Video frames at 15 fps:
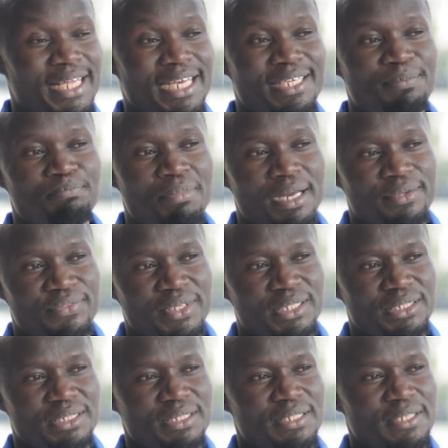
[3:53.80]
done bad
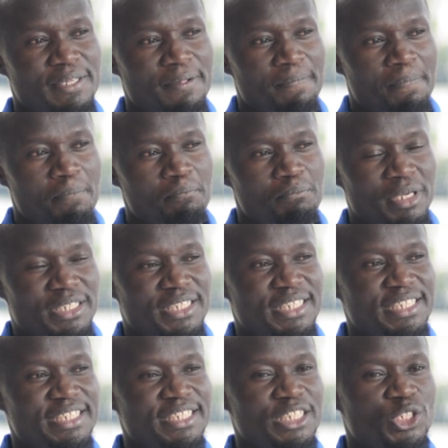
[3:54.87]
things, but
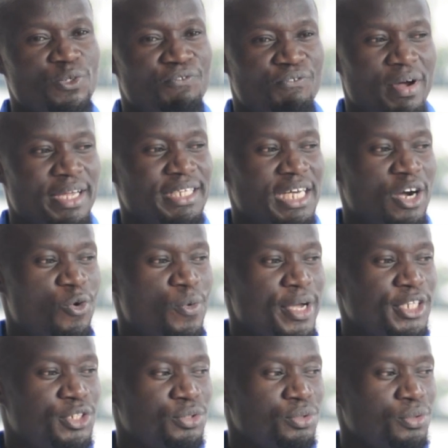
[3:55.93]
he needed to find a
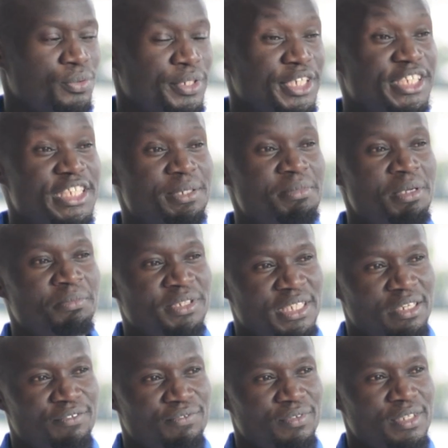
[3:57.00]
way to redeem
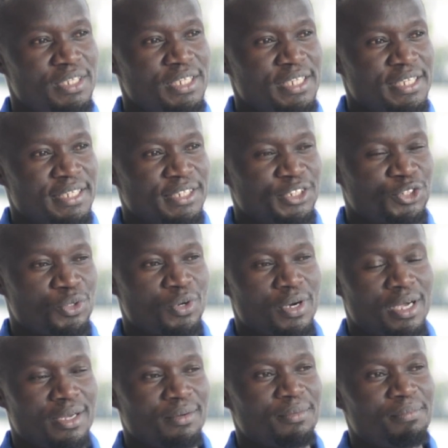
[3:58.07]
himself.
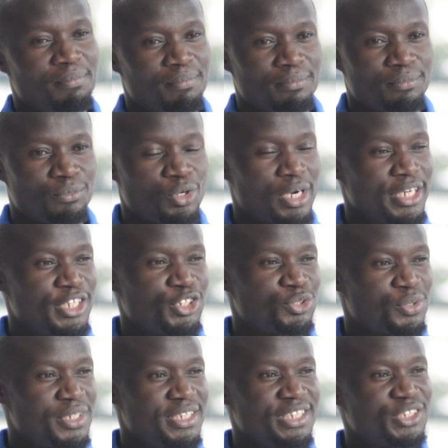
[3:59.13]
So Mogadishu,